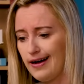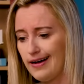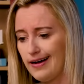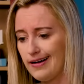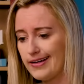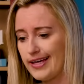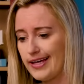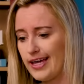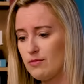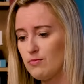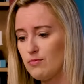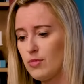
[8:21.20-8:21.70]

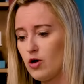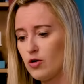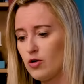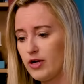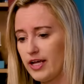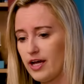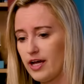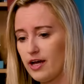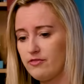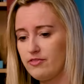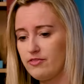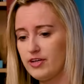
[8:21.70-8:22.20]

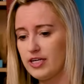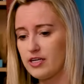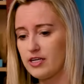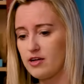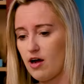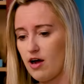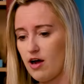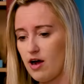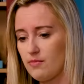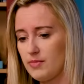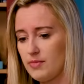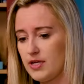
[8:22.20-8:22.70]
Cambodia,
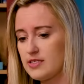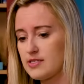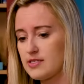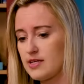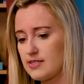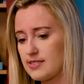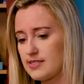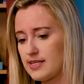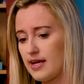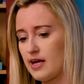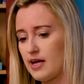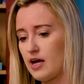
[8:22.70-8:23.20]
Vietnam, he
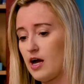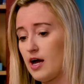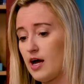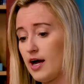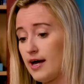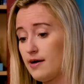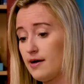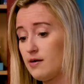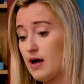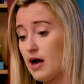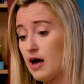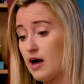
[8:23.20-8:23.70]
says
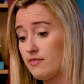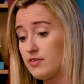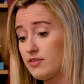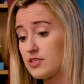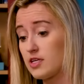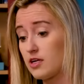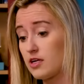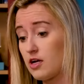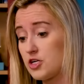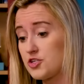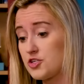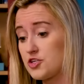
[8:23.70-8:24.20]

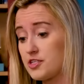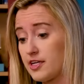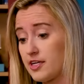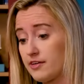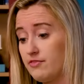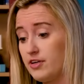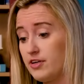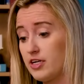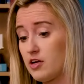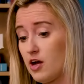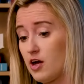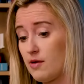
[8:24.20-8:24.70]
obviously countries like
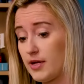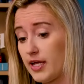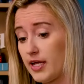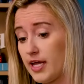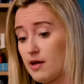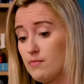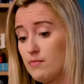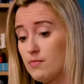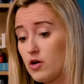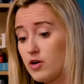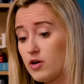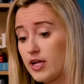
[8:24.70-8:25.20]
Vietnam and
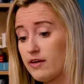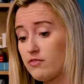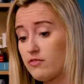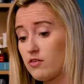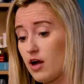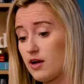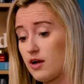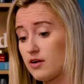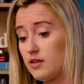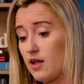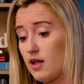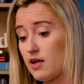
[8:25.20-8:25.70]
Cambodia have
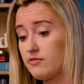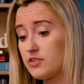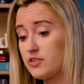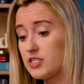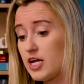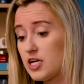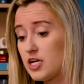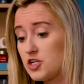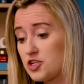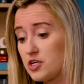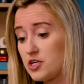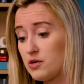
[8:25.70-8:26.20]
gotten a lot of
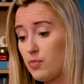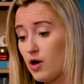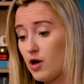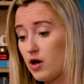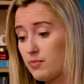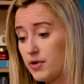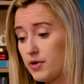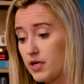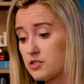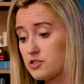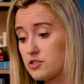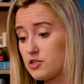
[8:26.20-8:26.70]
attention in part
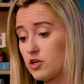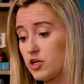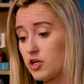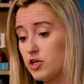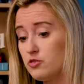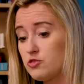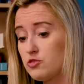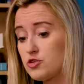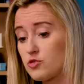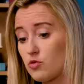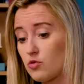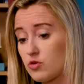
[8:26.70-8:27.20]
because they're
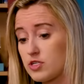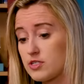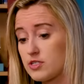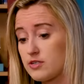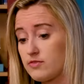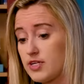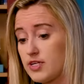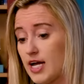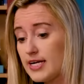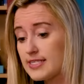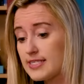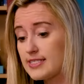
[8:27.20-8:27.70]
huge sources of
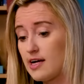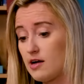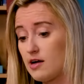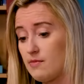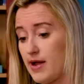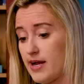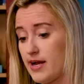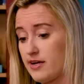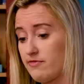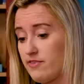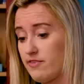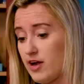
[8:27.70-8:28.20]
textile
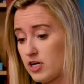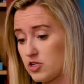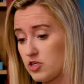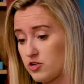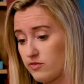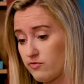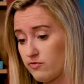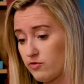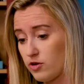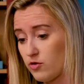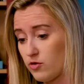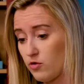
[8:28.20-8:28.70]

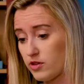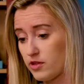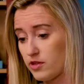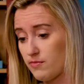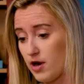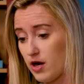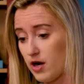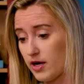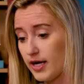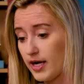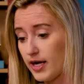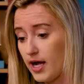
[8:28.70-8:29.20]
manufacturing for North
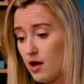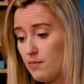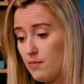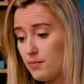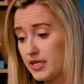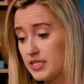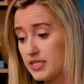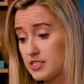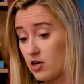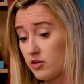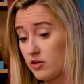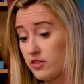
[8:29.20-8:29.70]
American
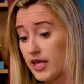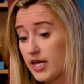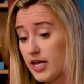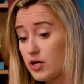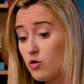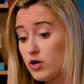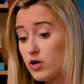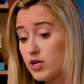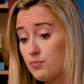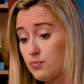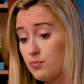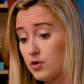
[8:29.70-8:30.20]
companies. Are they
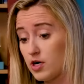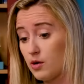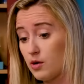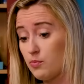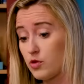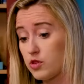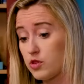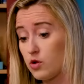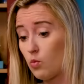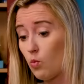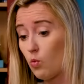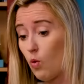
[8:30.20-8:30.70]
going to put up
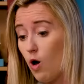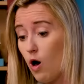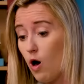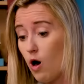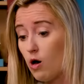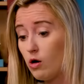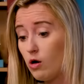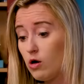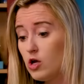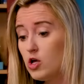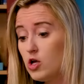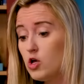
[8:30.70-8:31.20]
with a
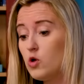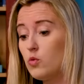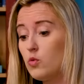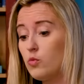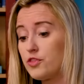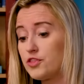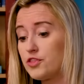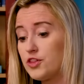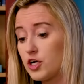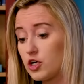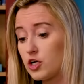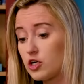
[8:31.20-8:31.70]
wall
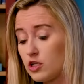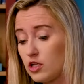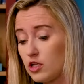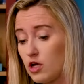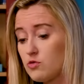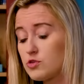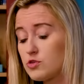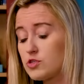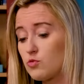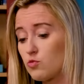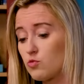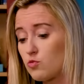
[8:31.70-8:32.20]
with their
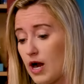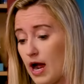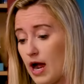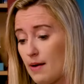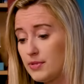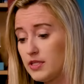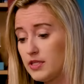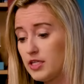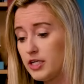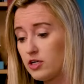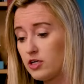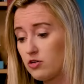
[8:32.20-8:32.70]
close,
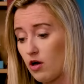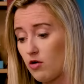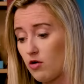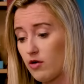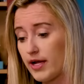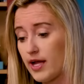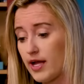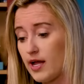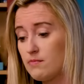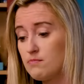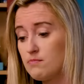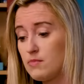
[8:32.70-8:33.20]
rapidly
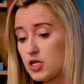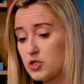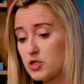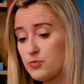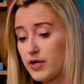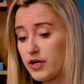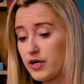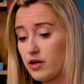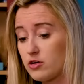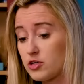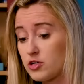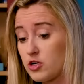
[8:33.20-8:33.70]
growing, and much
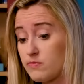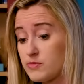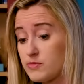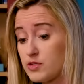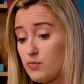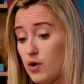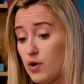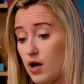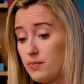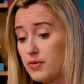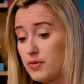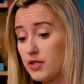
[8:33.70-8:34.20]
bigger in terms of
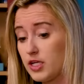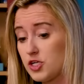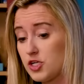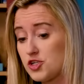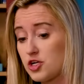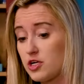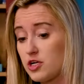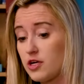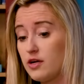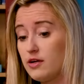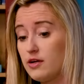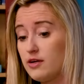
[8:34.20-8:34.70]

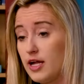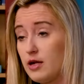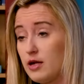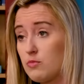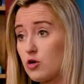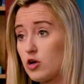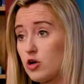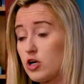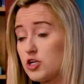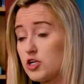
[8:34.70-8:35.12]
population neighbor